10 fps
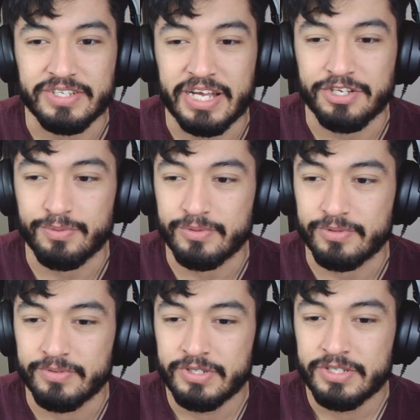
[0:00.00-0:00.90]

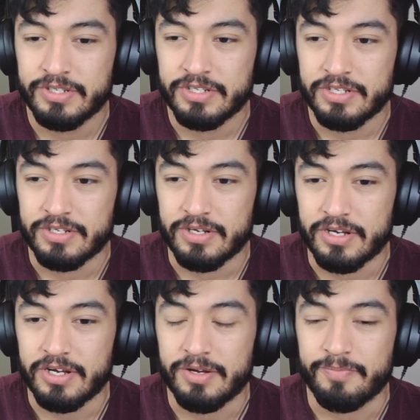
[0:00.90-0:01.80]
actual
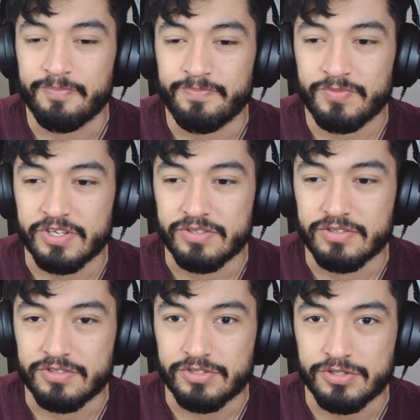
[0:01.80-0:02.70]
um,
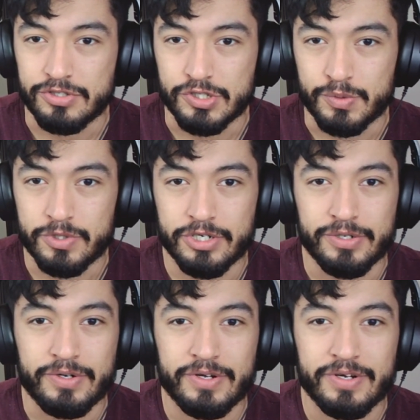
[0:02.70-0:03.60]
suit to grow.